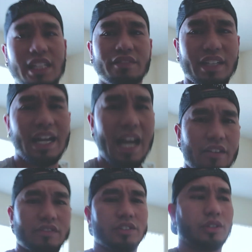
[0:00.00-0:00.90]
evening I
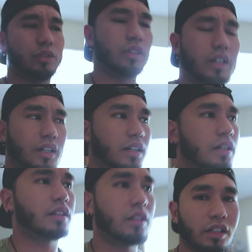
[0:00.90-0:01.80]
have to do
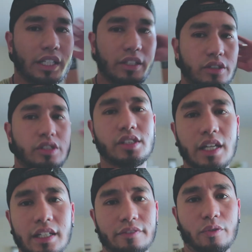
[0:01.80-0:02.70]
the leaders
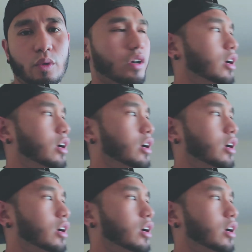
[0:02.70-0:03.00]
study for